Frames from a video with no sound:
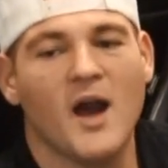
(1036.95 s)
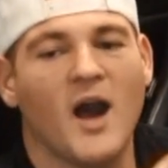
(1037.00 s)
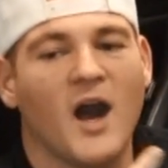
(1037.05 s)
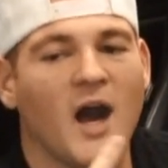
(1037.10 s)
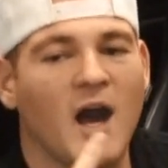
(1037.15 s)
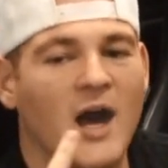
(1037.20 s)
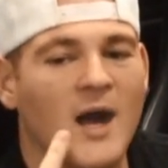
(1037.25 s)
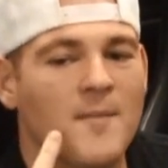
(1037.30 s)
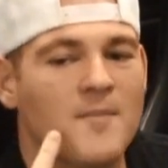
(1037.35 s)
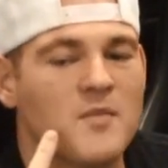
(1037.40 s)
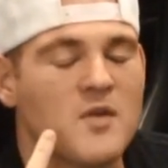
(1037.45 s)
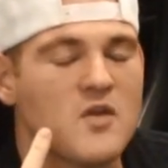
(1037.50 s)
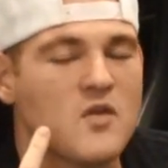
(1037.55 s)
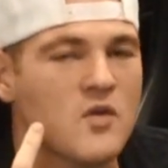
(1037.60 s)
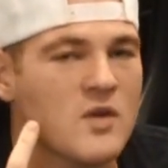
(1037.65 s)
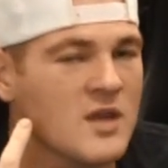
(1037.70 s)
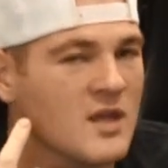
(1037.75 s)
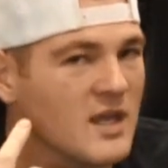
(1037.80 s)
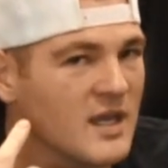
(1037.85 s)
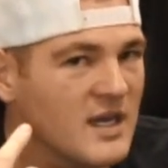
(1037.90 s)
You
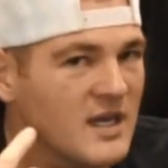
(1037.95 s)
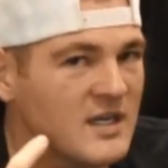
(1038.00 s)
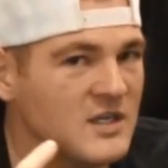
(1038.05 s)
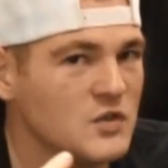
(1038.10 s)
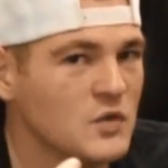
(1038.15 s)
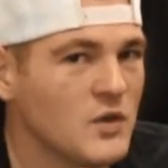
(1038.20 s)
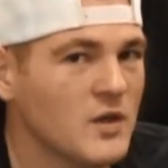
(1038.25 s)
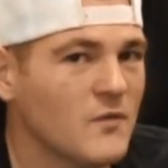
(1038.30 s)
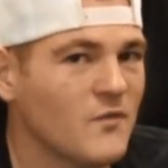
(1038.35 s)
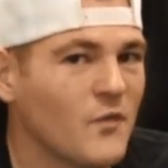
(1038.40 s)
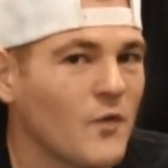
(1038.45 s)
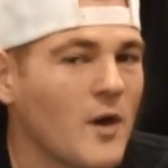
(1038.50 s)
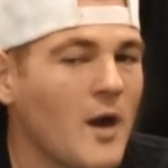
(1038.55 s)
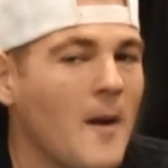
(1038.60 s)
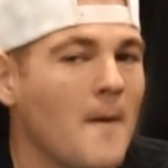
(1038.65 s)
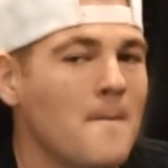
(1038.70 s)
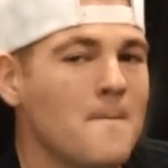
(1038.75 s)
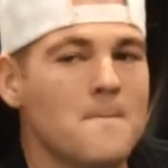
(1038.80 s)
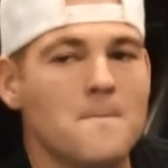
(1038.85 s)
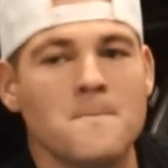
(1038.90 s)
can get into it for
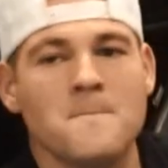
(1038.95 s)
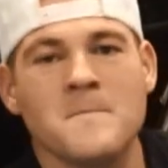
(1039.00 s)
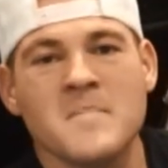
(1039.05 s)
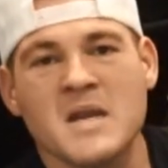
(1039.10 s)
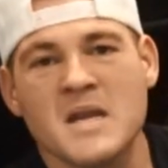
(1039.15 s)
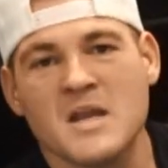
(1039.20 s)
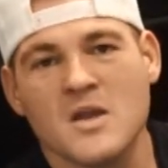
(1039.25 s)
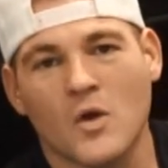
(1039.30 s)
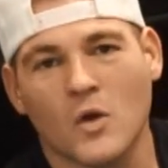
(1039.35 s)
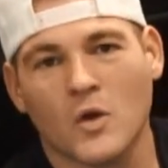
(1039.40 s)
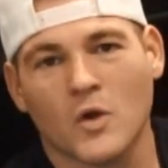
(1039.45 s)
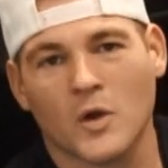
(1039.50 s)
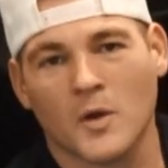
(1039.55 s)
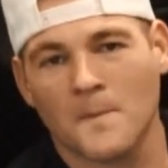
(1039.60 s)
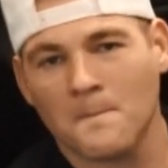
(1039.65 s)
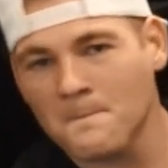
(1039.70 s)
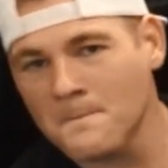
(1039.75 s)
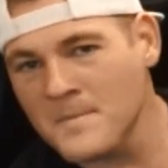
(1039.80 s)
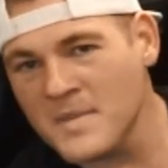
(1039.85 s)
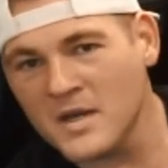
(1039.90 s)
a
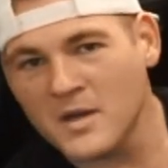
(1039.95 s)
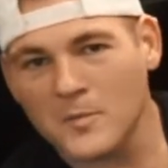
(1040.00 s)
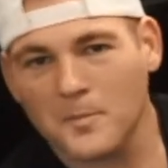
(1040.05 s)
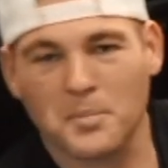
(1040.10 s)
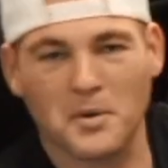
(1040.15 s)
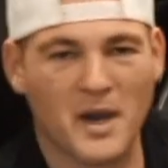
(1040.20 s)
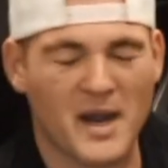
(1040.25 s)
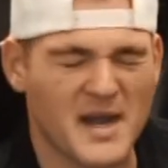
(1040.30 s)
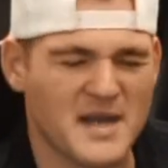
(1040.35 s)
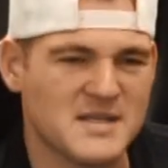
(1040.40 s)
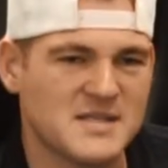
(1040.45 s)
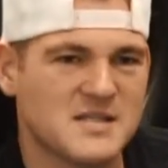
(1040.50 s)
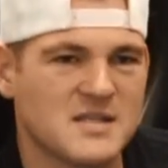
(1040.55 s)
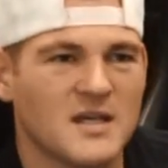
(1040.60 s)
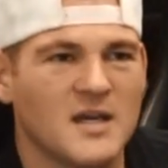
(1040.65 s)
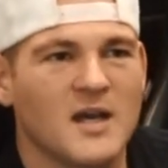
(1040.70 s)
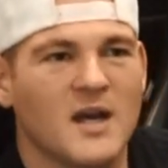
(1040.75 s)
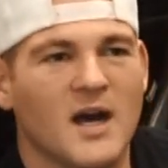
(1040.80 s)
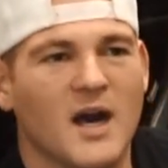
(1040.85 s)
mediocre middle price.